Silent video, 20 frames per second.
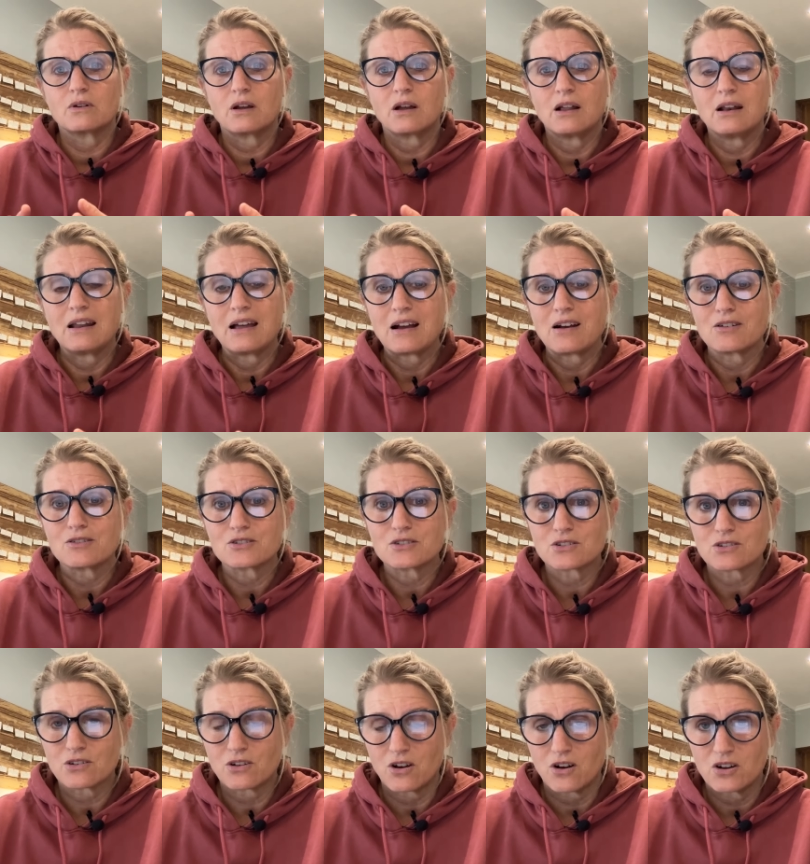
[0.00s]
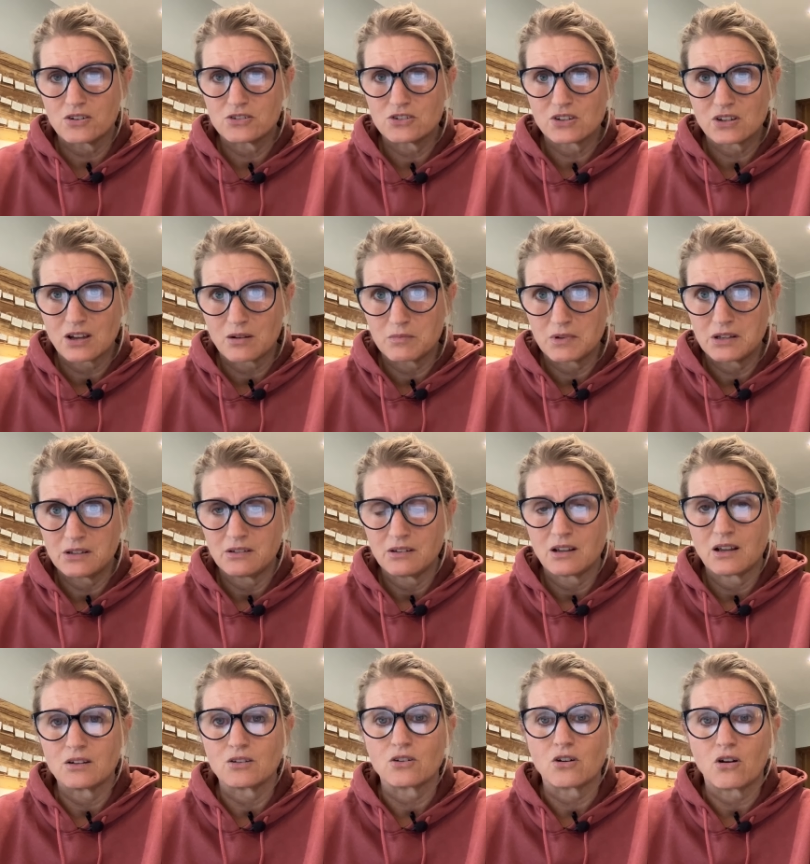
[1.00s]
allows God to come in
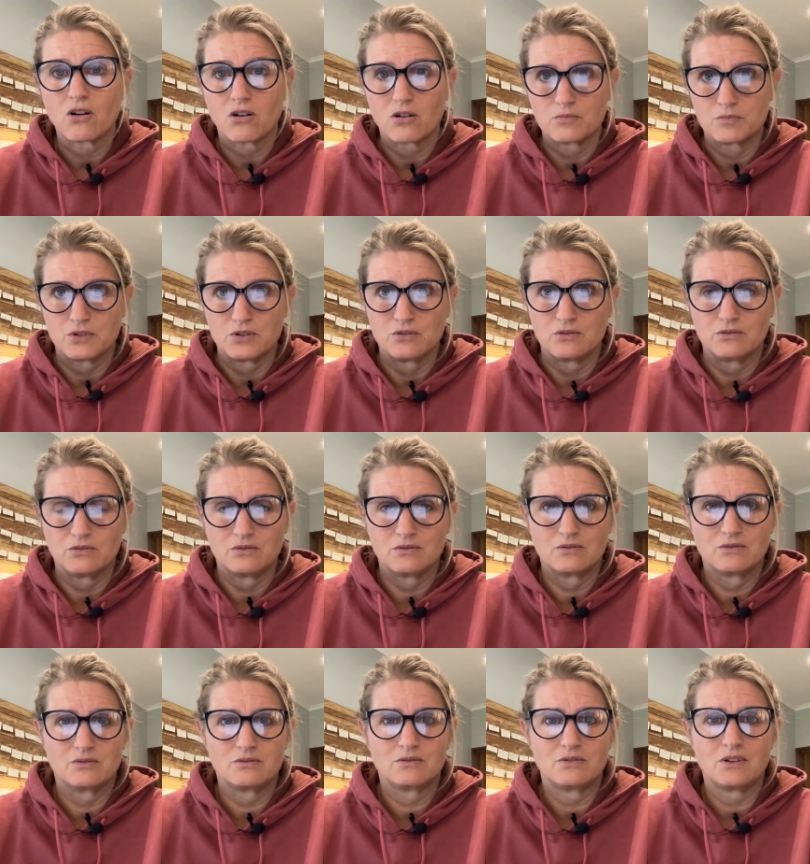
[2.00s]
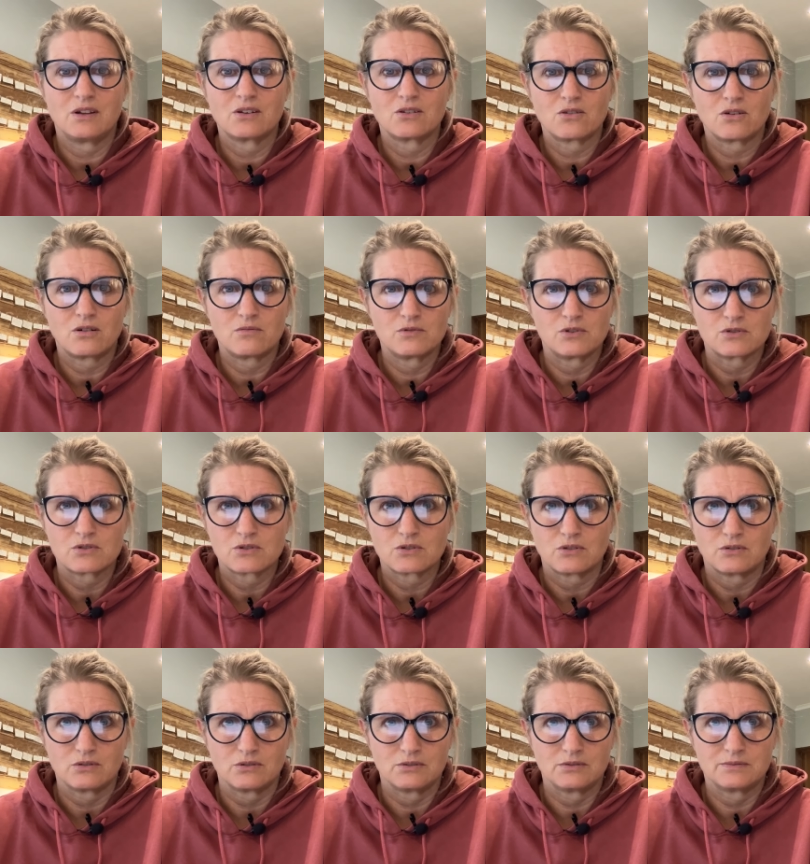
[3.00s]
and calm you and calm your
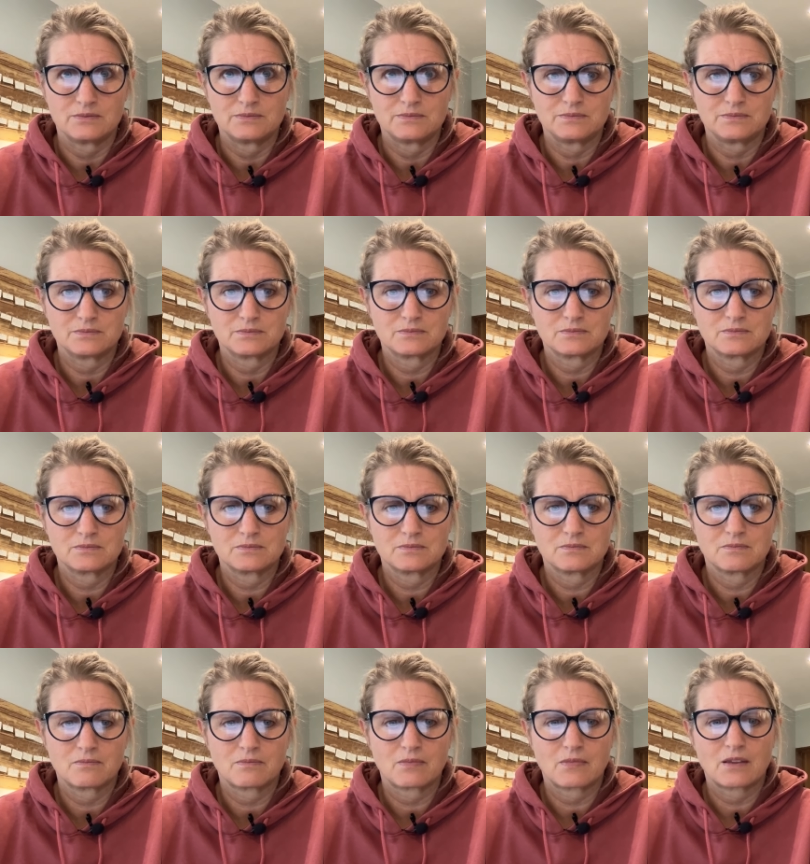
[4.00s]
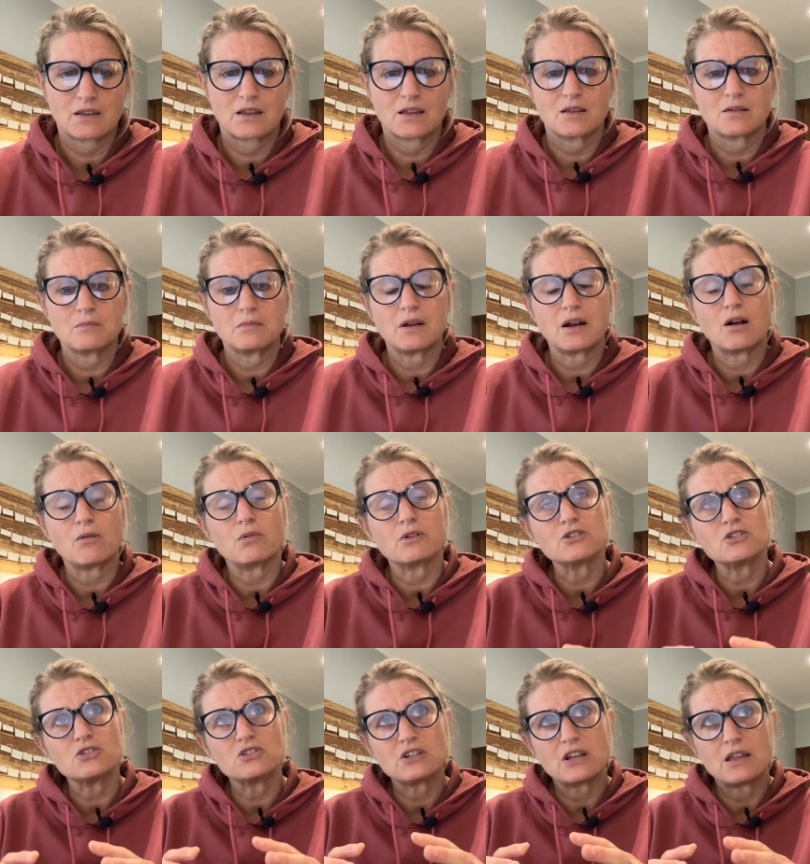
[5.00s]
soul. But I want
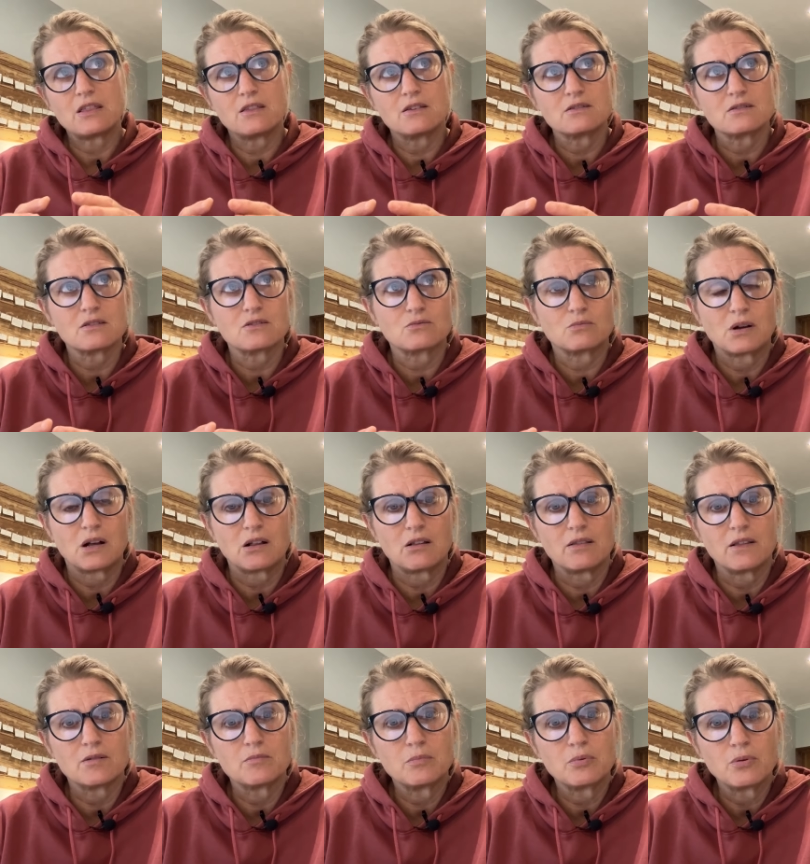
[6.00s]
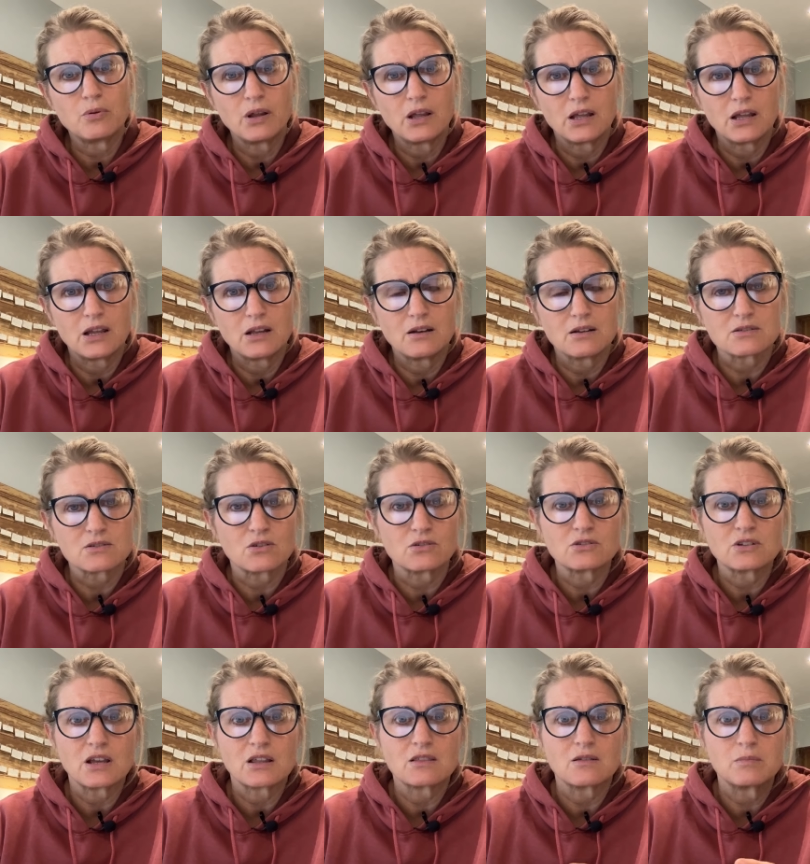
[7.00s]
to say this as well, that prayer does not
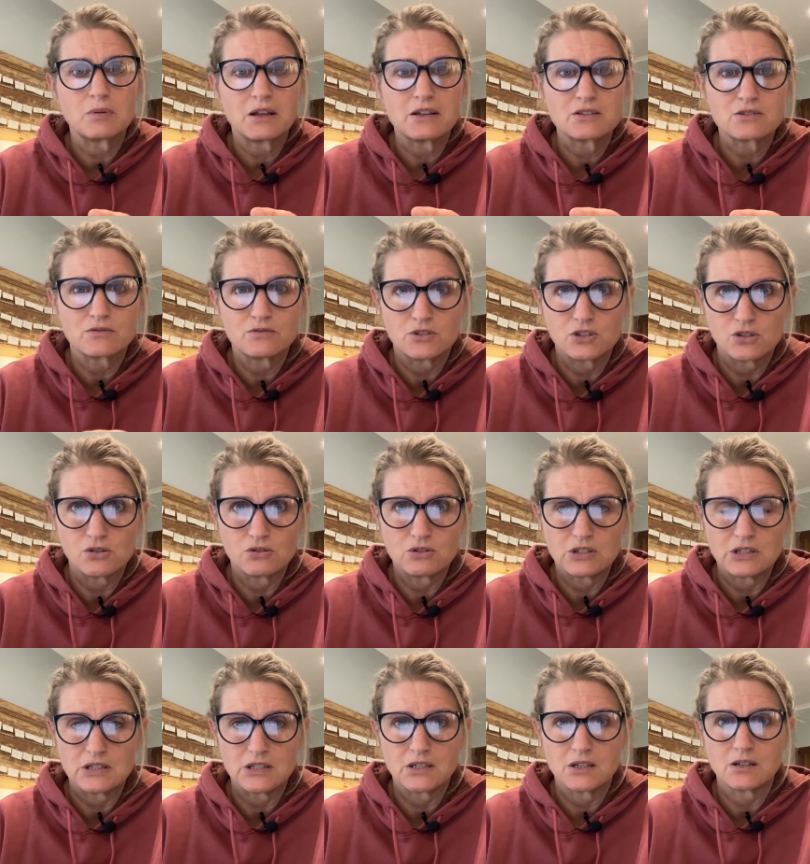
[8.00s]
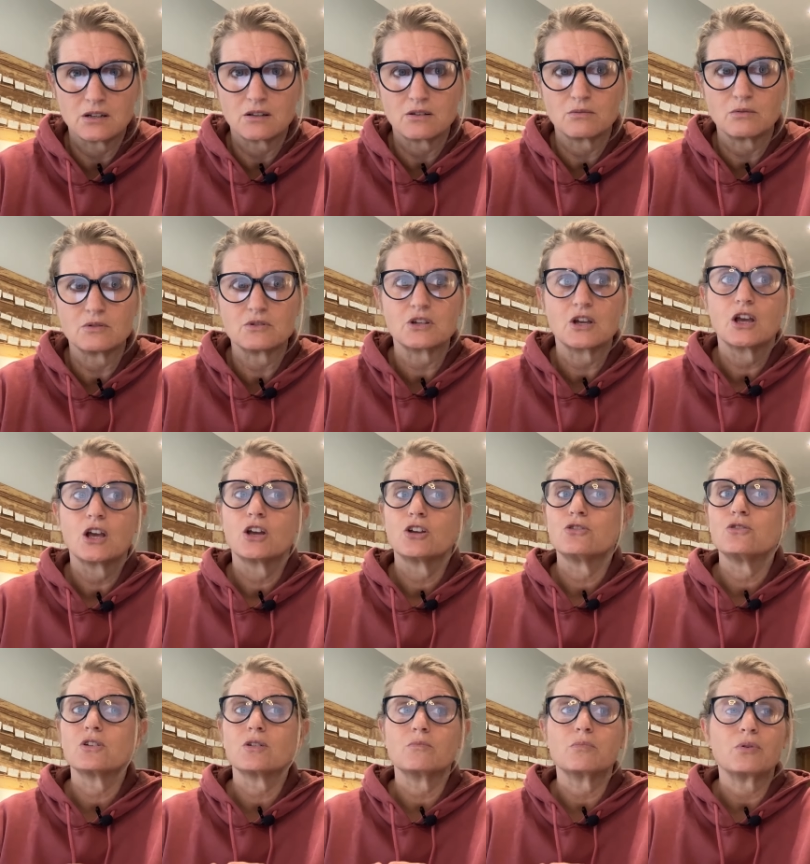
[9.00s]
take the place of duty. In other words,
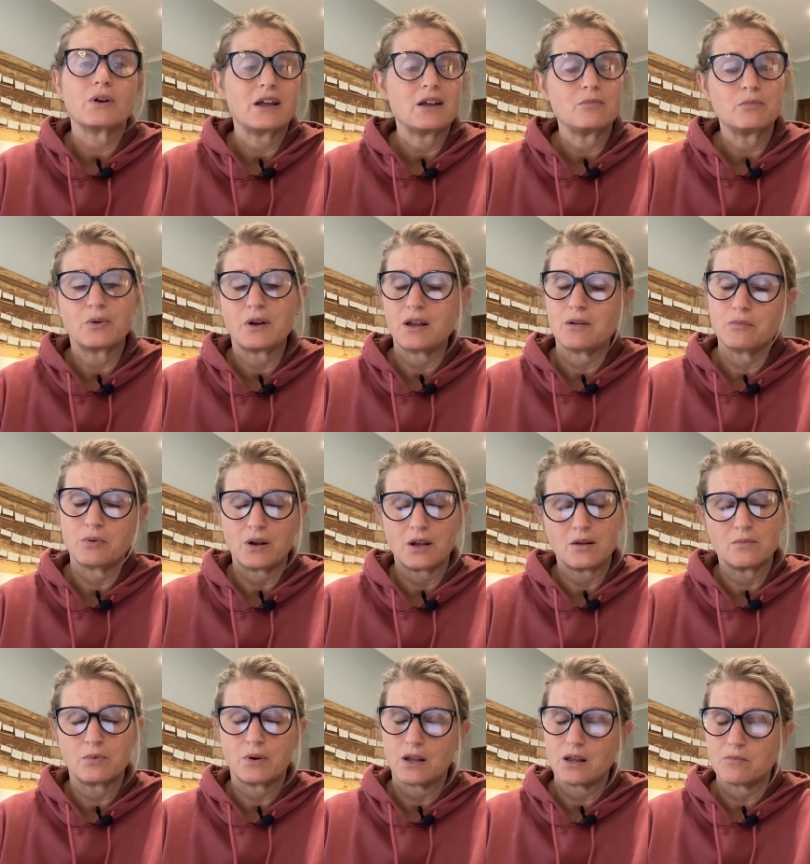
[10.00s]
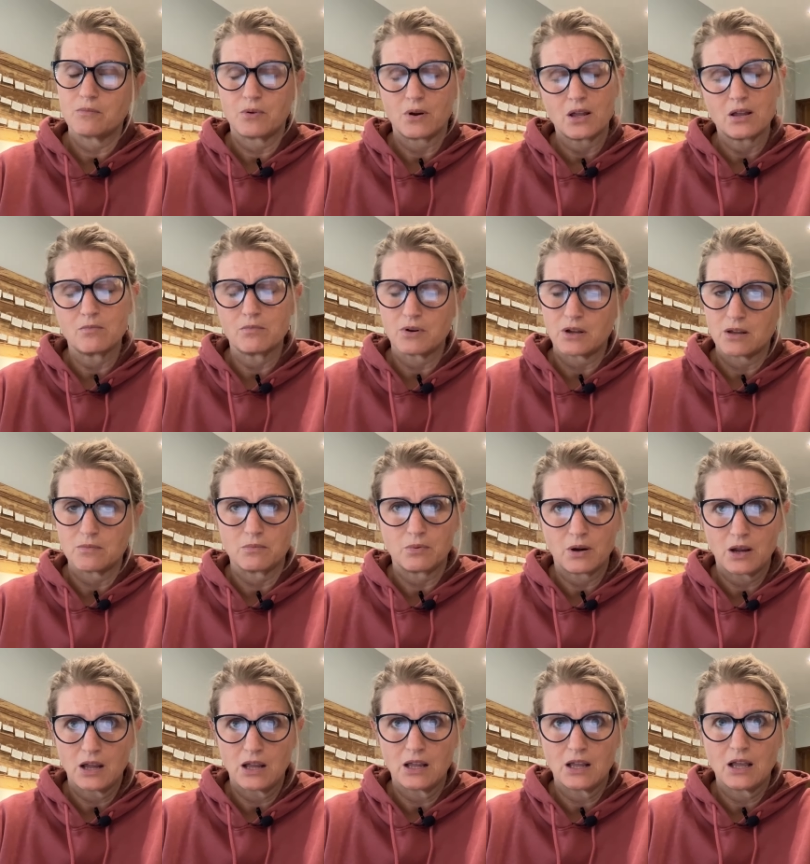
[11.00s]
you can pray and pray and pray and pray and pray and pray and
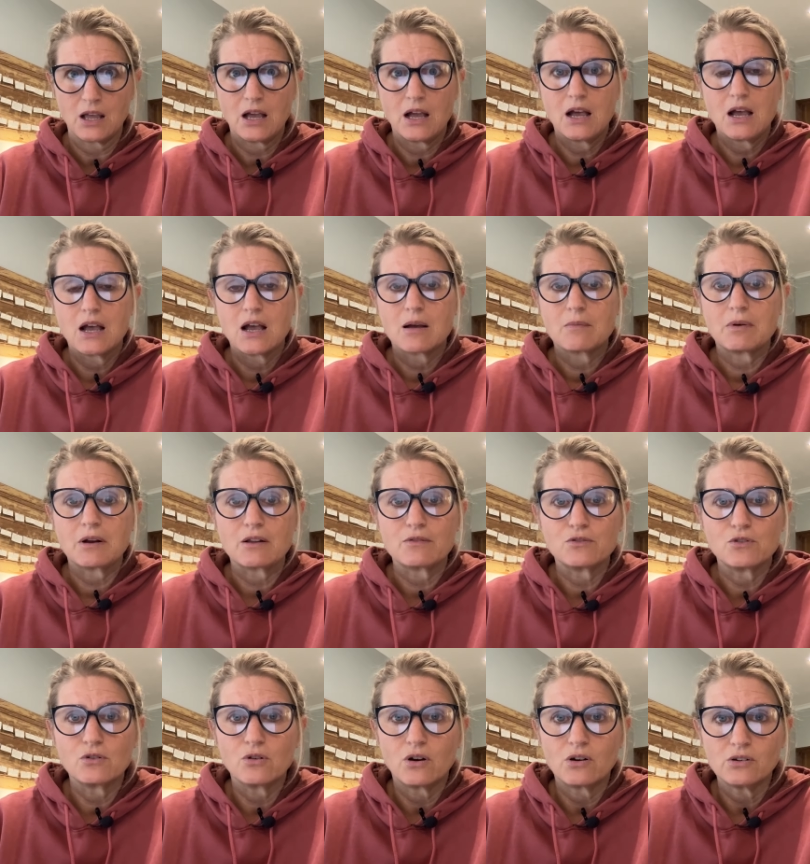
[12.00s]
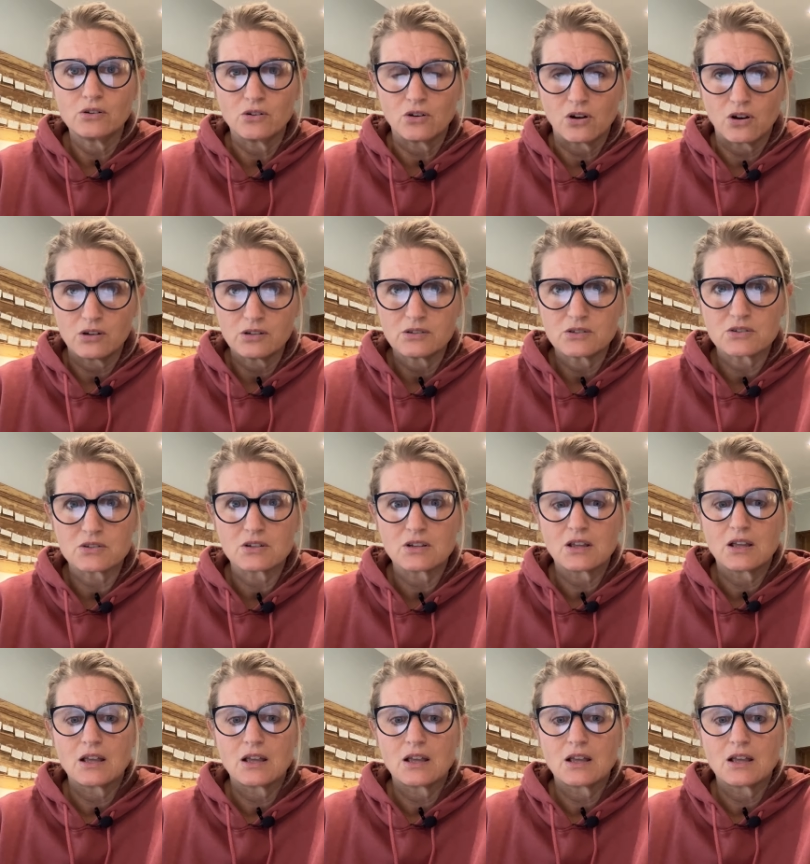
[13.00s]
pray, but if you are not